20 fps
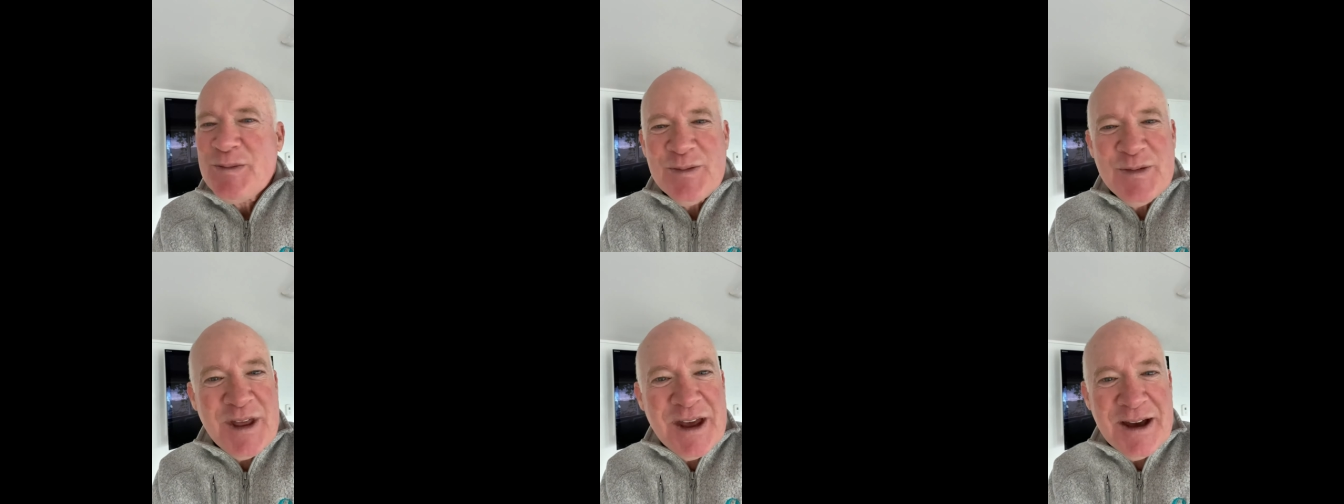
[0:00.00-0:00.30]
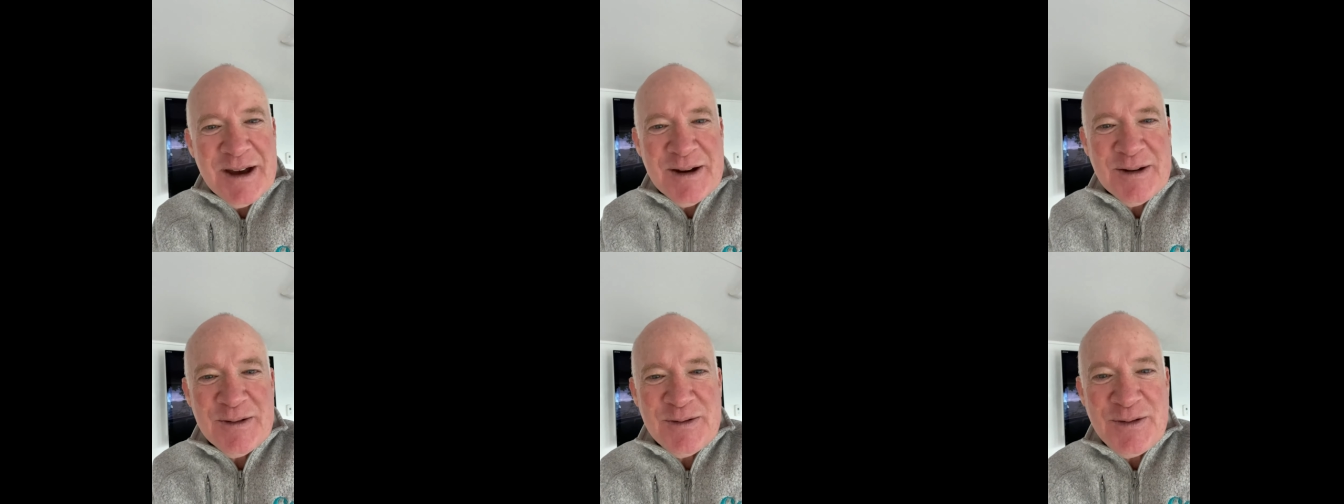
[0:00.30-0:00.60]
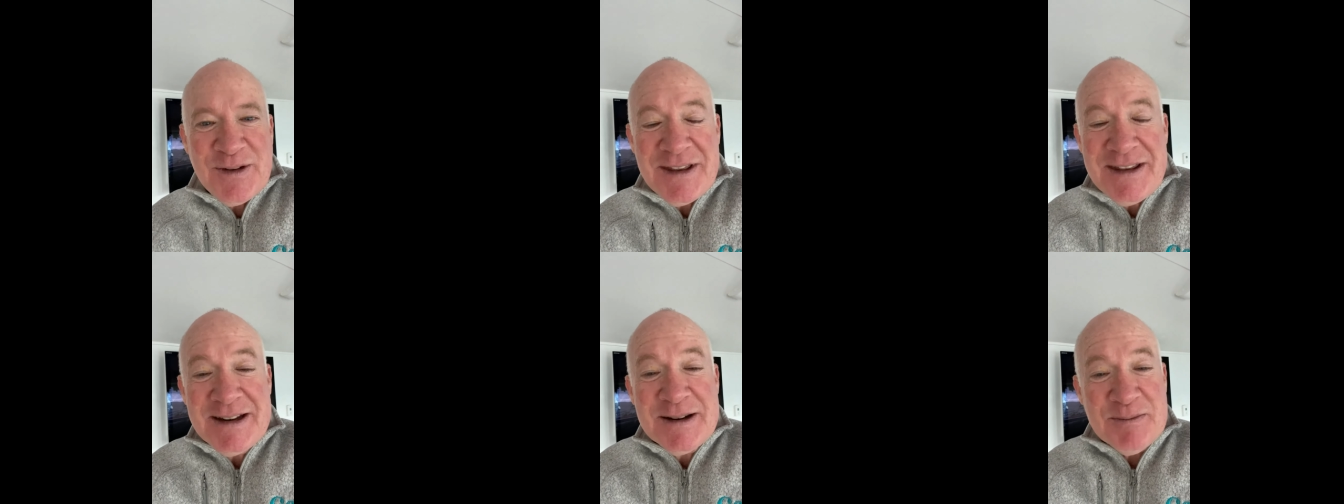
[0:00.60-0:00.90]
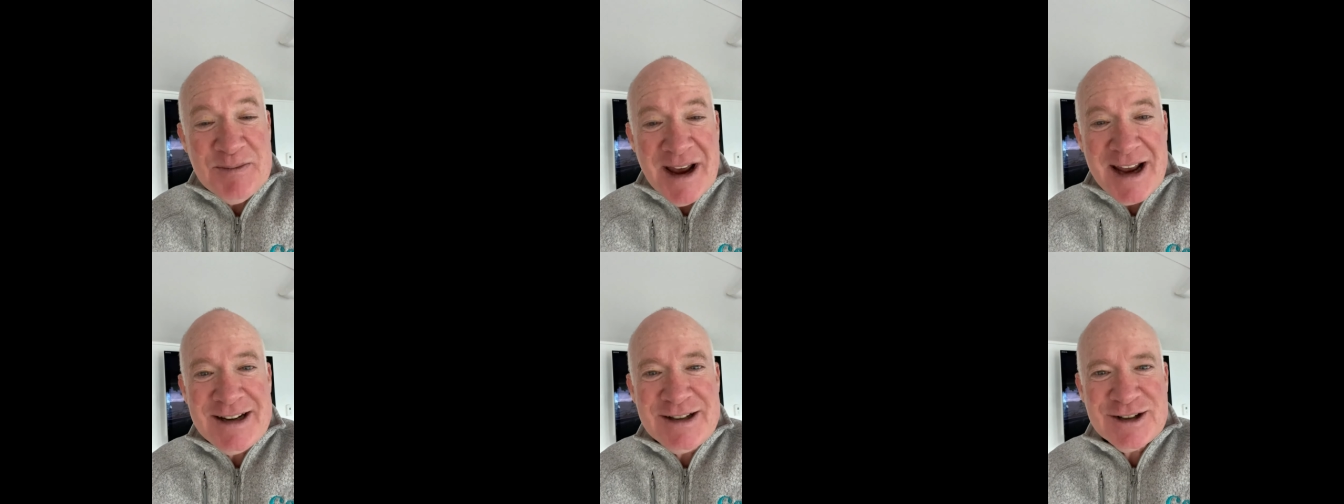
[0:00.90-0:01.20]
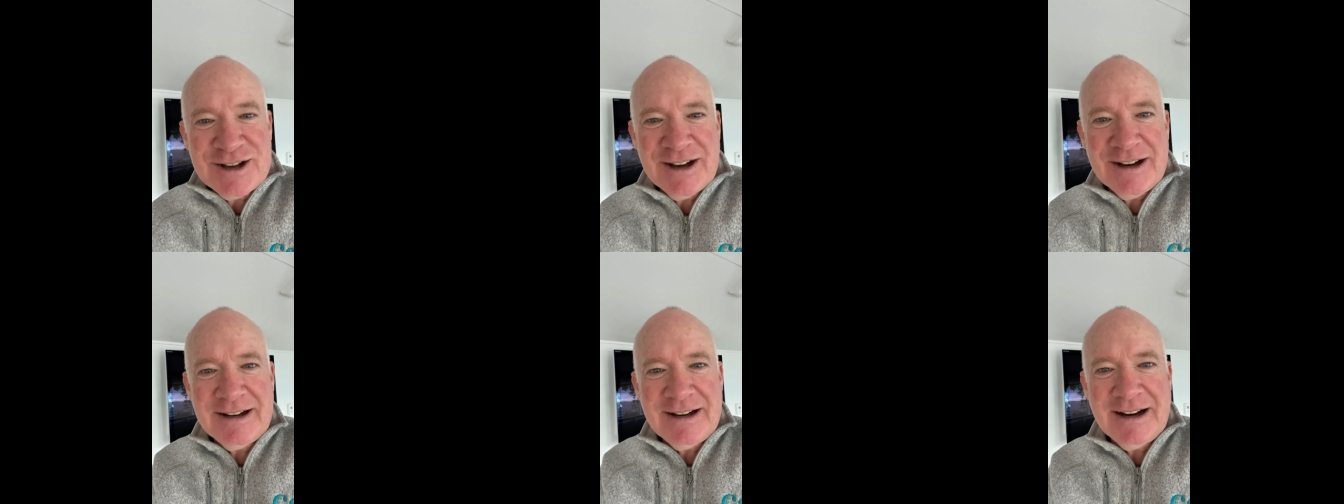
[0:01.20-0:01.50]
The fifth
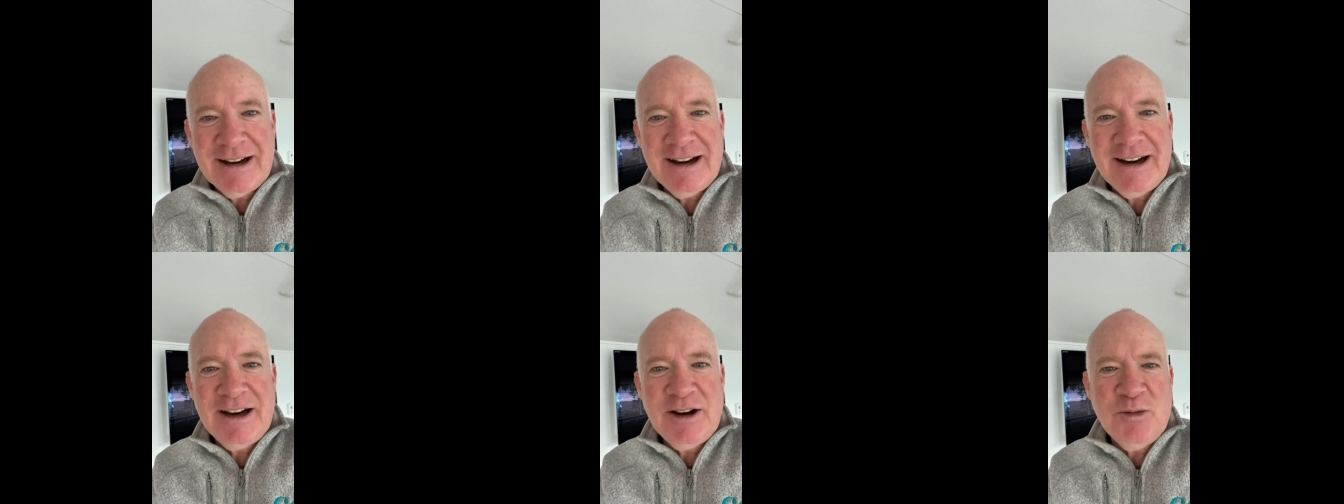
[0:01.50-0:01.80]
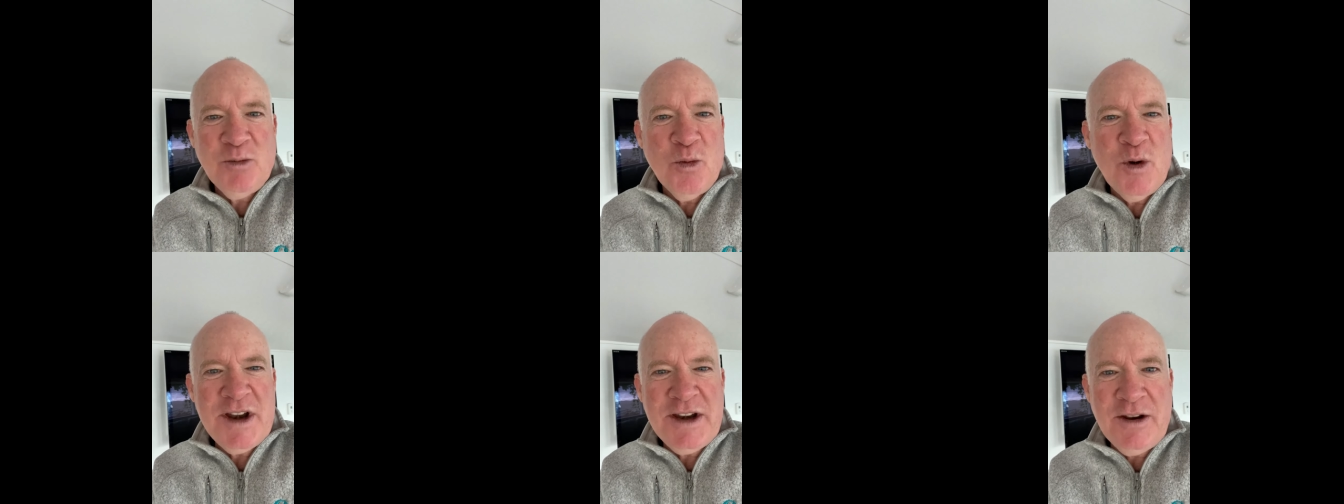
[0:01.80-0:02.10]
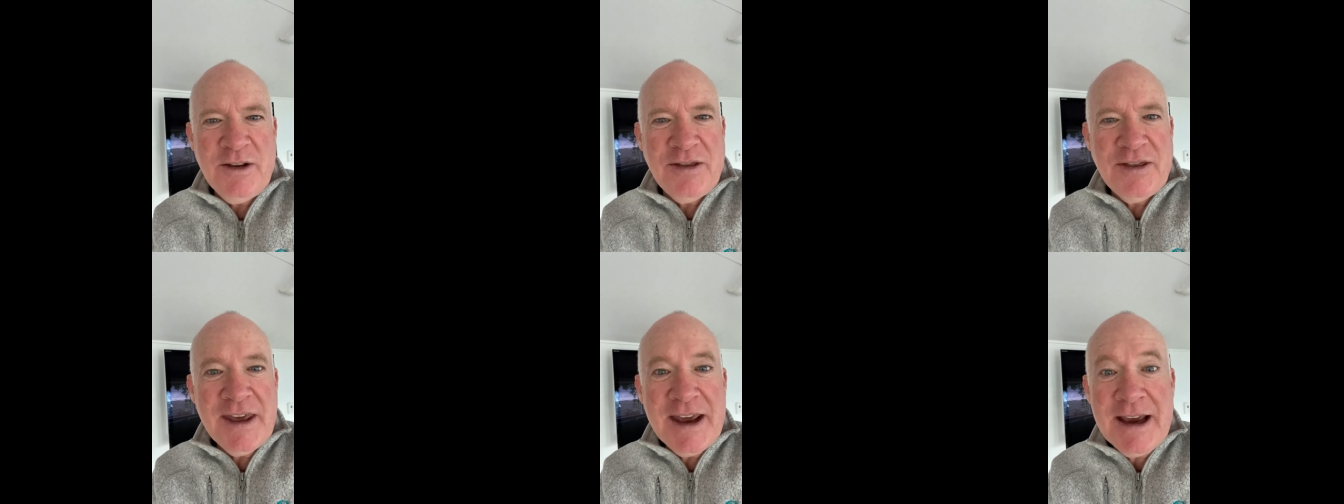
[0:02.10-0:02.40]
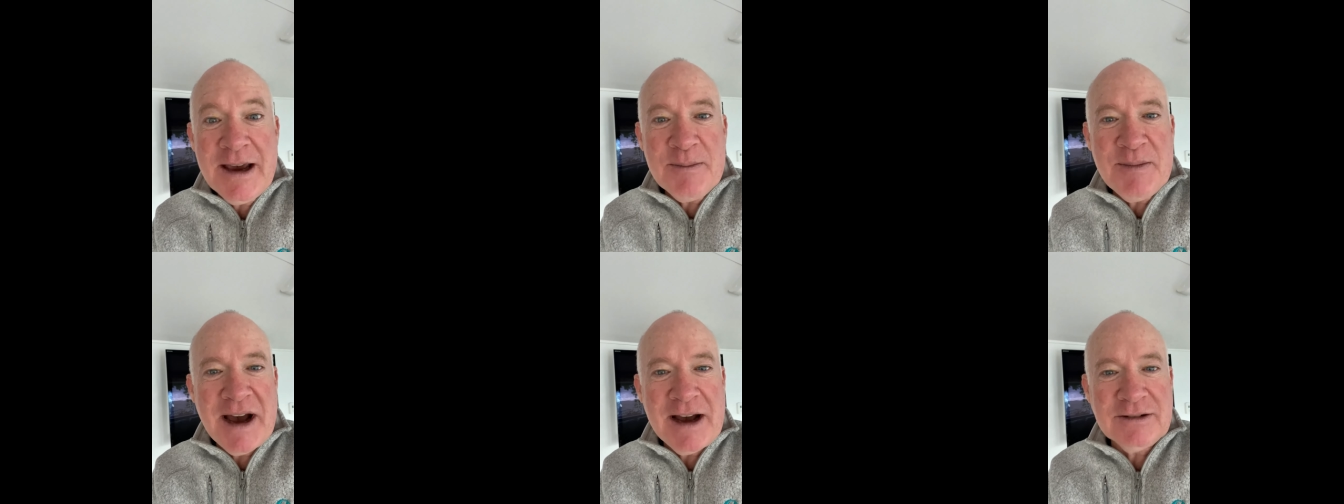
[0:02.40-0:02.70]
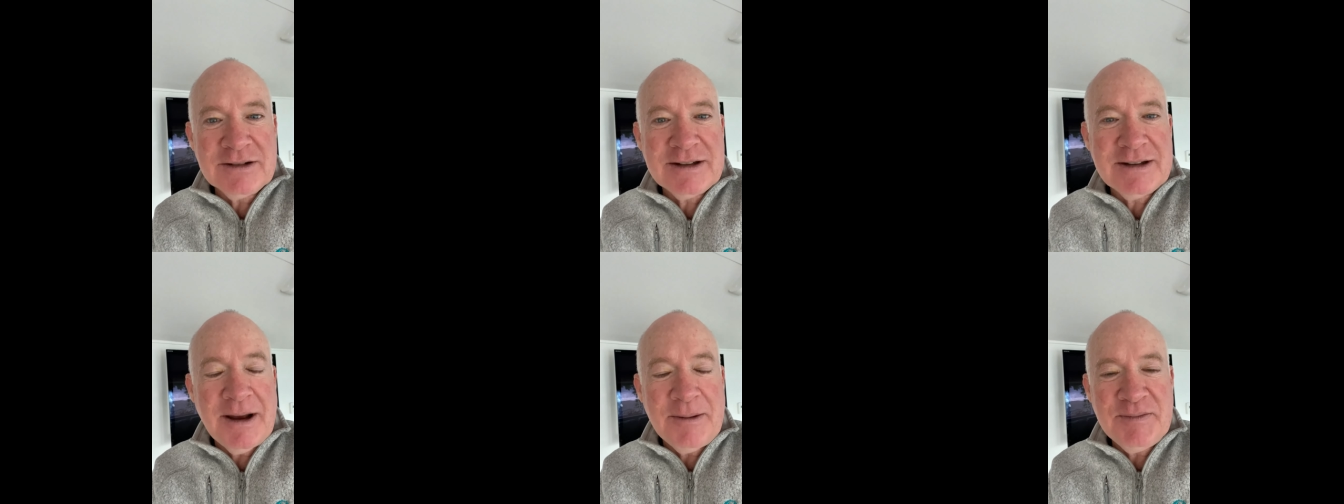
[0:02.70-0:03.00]
dimension, when you think
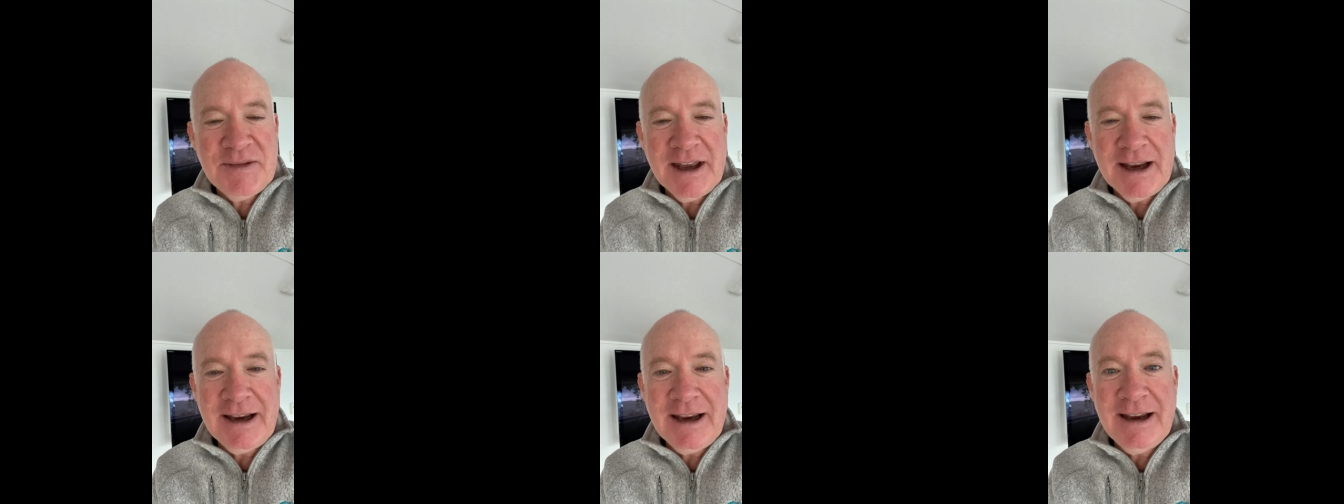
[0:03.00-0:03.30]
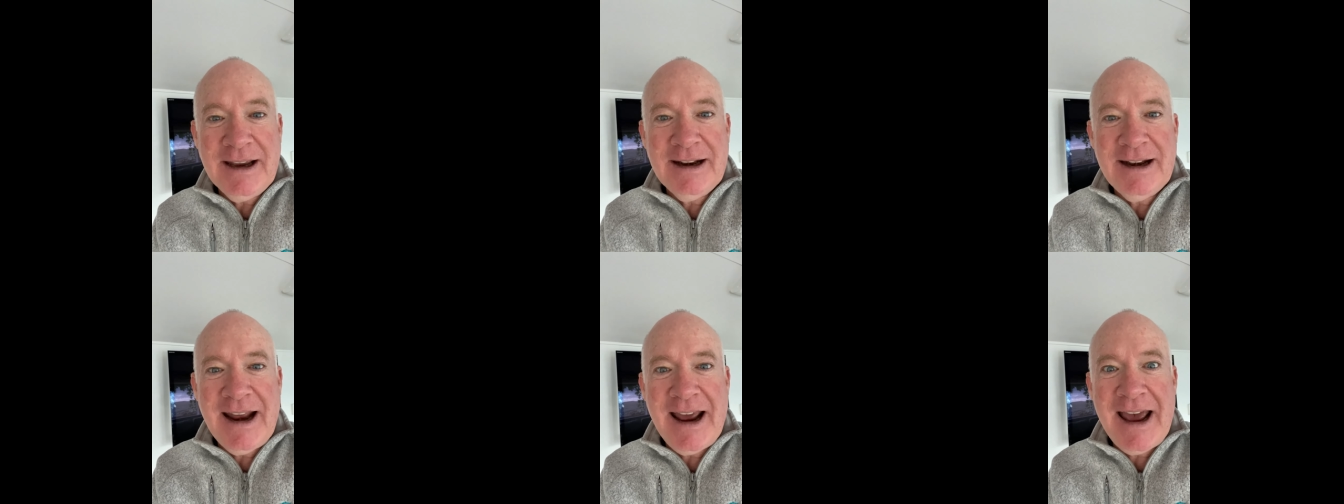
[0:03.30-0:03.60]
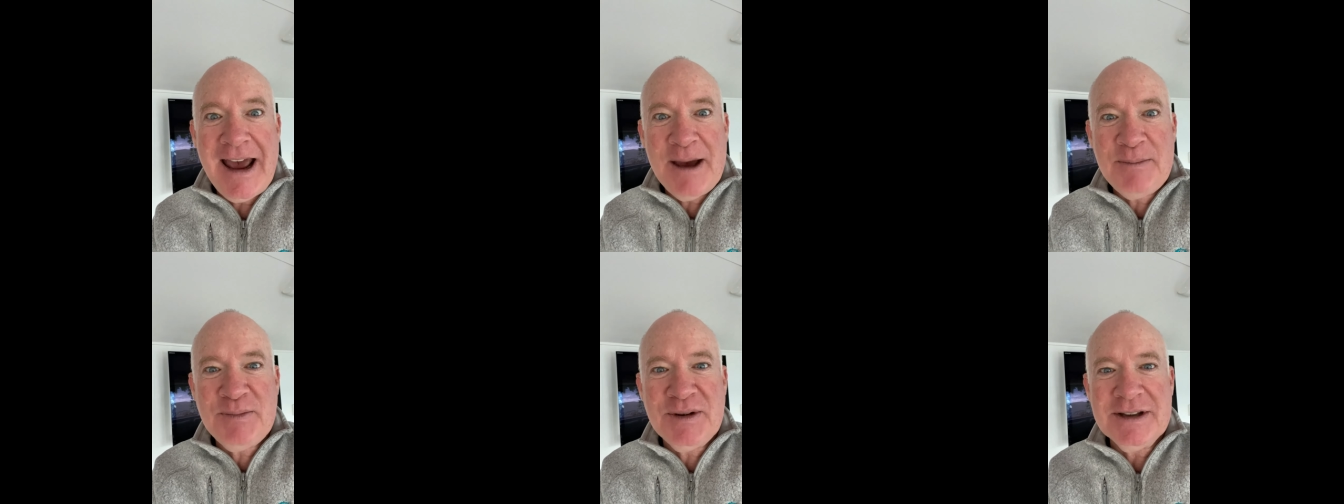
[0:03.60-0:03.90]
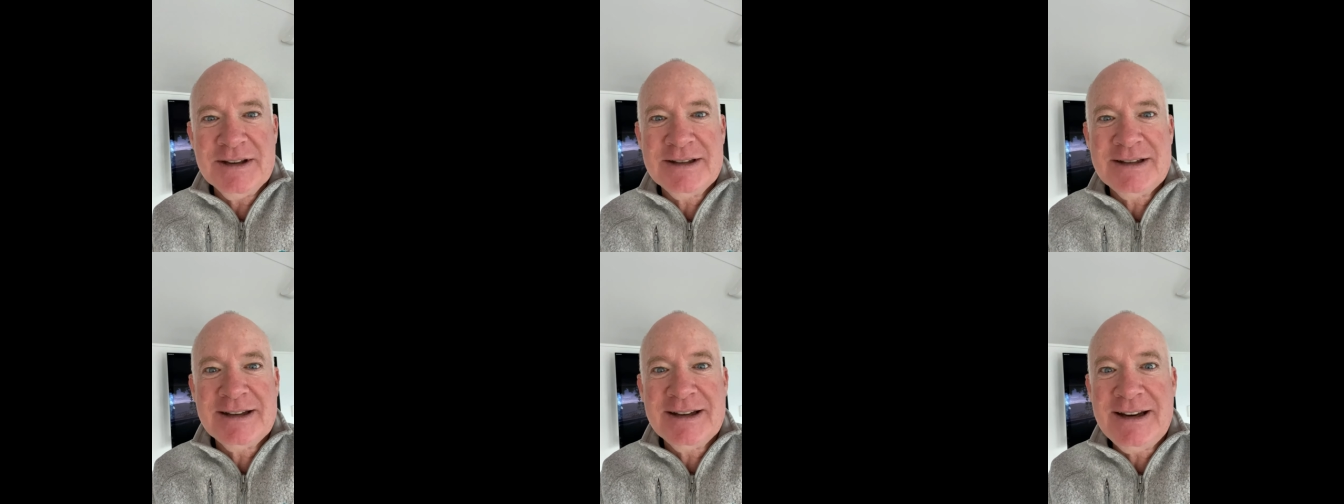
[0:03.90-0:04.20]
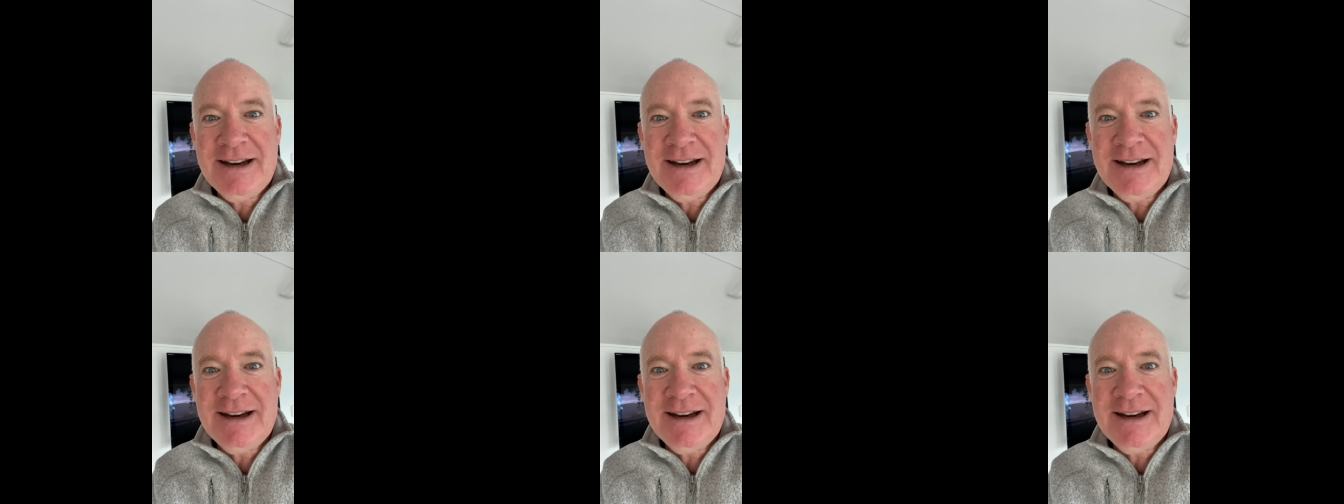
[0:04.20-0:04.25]
about something, it happens